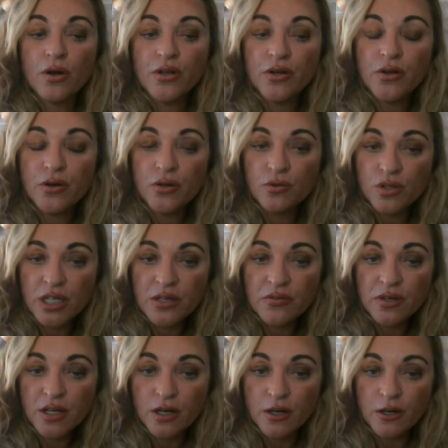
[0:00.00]
you know, you'll give it
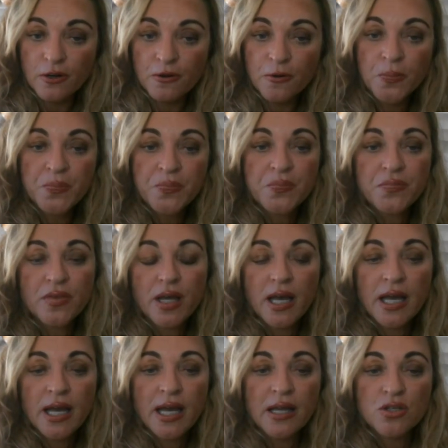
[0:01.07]
a go,
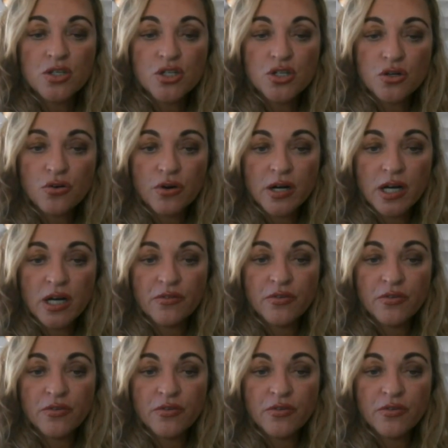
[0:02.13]
and sure enough,